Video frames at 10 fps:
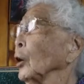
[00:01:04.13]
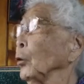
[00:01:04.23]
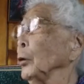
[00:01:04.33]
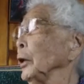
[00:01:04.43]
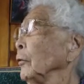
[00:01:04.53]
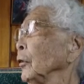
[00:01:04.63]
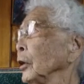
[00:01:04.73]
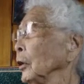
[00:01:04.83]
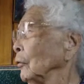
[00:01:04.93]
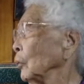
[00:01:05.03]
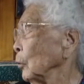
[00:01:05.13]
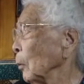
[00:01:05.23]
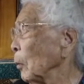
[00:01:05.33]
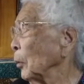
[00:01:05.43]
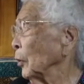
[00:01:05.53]
I don't even
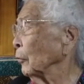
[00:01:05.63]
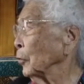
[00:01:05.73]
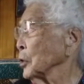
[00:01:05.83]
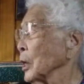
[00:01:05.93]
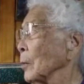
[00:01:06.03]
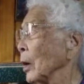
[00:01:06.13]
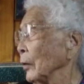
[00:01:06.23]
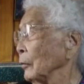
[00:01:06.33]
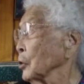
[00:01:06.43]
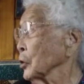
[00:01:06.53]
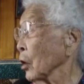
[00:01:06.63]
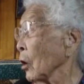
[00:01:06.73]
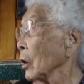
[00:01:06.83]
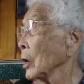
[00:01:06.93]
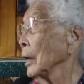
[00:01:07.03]
remember the first time I ever
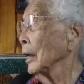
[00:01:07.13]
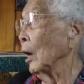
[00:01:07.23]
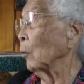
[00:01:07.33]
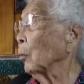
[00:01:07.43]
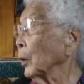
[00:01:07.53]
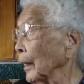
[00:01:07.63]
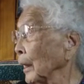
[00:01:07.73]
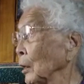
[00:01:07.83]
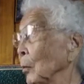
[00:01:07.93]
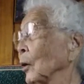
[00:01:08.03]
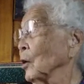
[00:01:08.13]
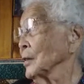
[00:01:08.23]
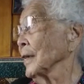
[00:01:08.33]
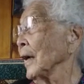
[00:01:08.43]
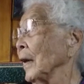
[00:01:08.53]
saw a plane,
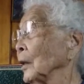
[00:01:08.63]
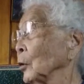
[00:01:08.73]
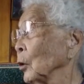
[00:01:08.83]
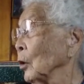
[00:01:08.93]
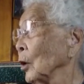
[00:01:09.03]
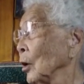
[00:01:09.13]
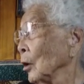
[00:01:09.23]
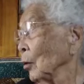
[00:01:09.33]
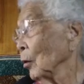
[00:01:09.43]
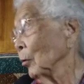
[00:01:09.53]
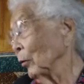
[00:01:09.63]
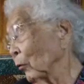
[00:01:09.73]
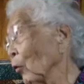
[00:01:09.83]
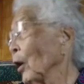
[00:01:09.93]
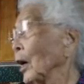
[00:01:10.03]
because they had it
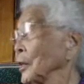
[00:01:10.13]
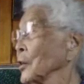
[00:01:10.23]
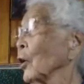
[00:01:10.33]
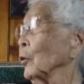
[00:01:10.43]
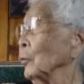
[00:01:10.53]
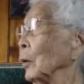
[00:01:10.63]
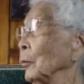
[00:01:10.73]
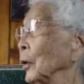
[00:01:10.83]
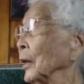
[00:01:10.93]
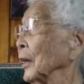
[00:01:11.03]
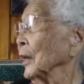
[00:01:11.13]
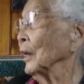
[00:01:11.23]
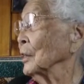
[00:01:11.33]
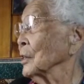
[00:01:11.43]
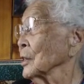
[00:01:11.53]
before I start remembering
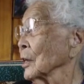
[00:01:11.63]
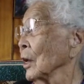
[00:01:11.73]
things.